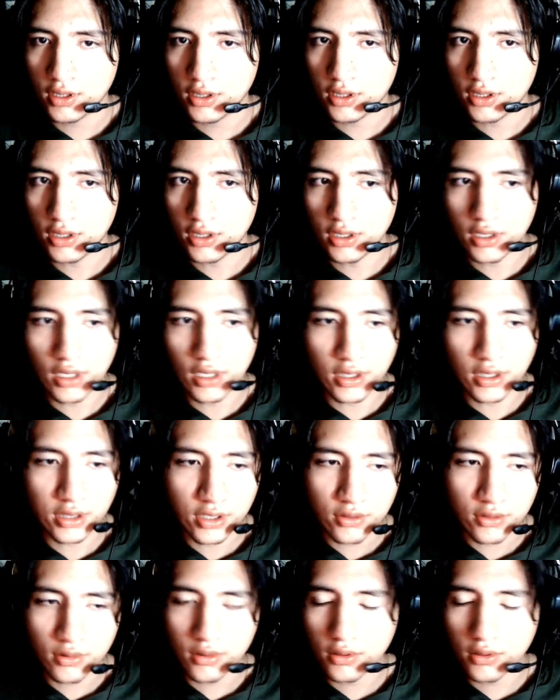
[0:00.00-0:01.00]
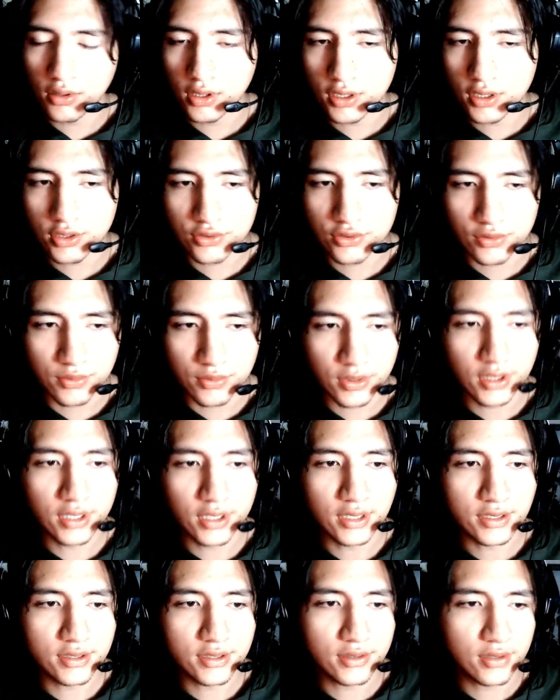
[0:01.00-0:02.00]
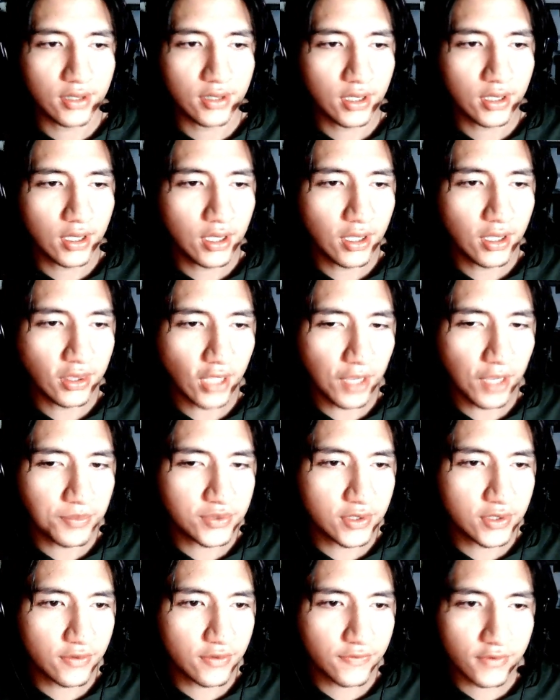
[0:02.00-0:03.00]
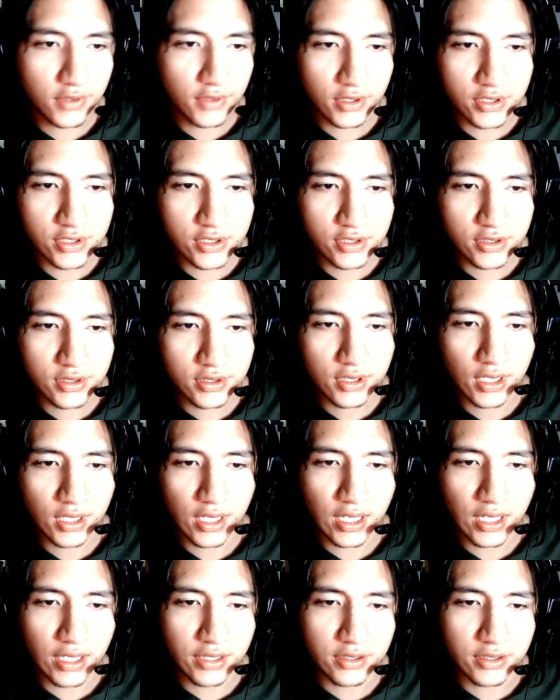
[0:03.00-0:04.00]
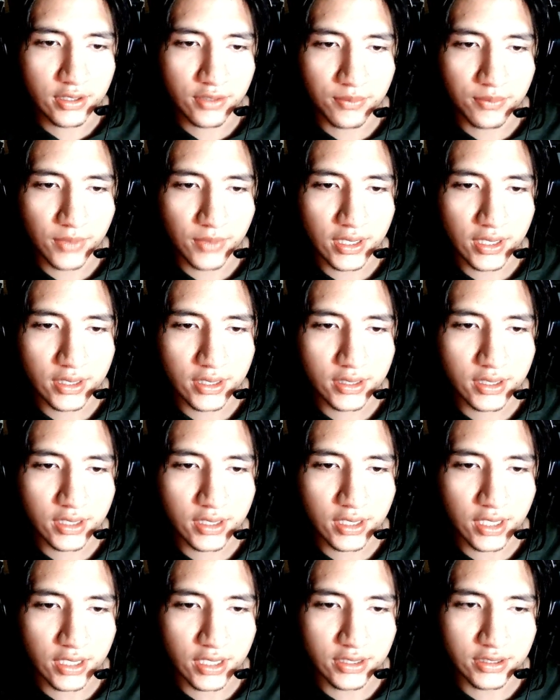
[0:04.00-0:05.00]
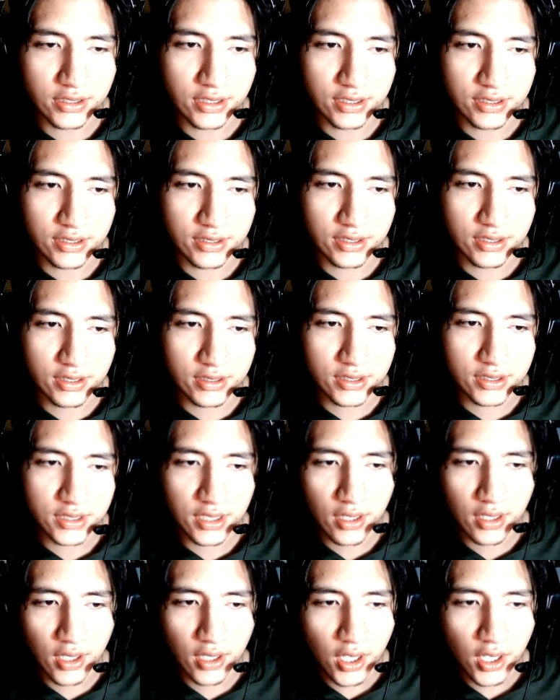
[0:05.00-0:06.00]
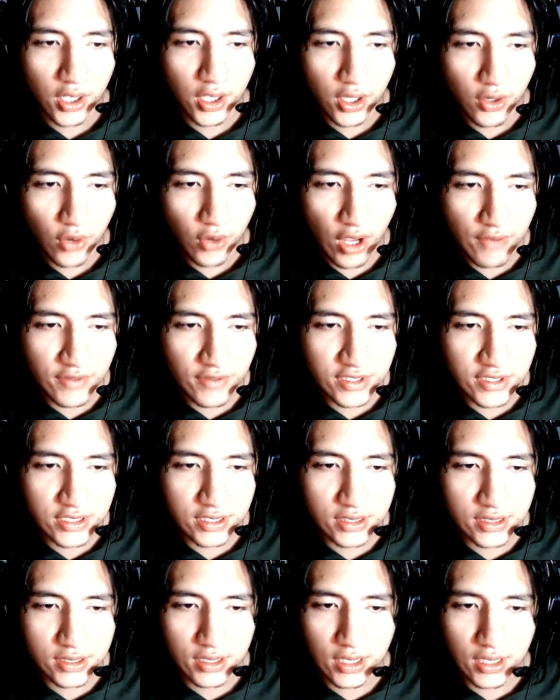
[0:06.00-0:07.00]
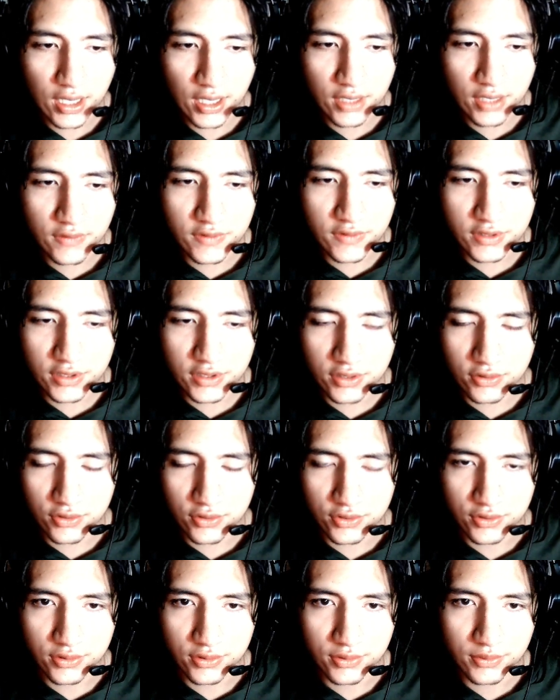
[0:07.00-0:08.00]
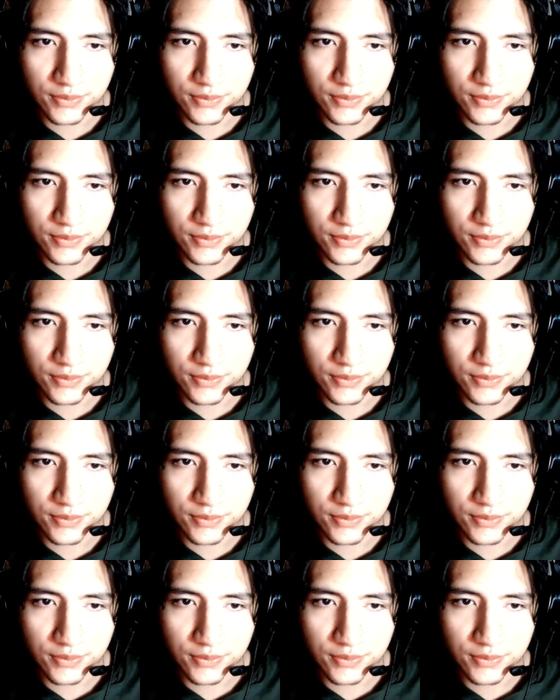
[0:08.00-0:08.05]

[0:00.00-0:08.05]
Y el título del resumen es Types of Collision and Their Main Characteristics, Coefficient and Restitution.